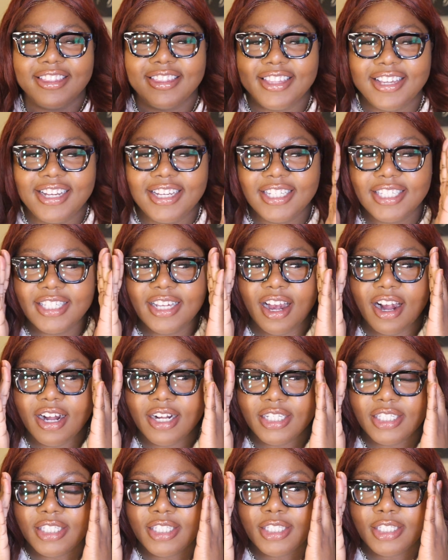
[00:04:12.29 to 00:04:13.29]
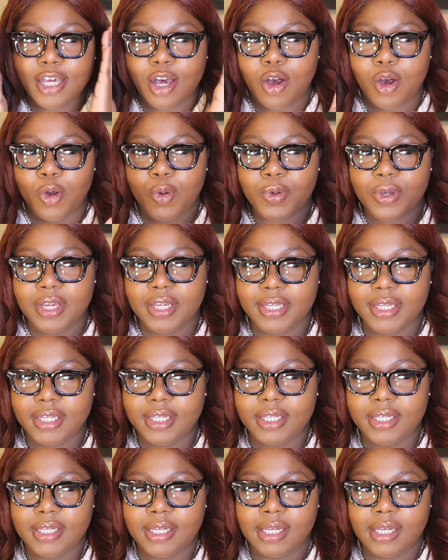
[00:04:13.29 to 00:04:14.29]
These are so
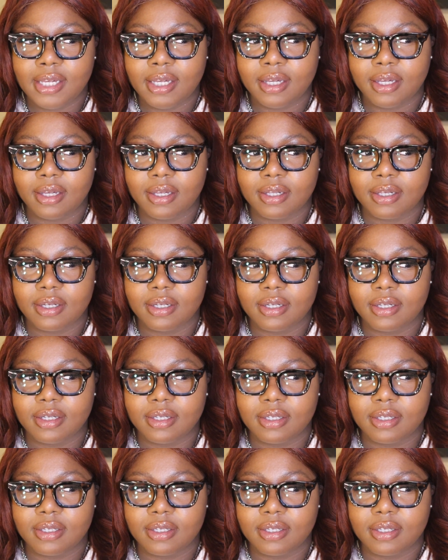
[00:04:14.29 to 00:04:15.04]
good.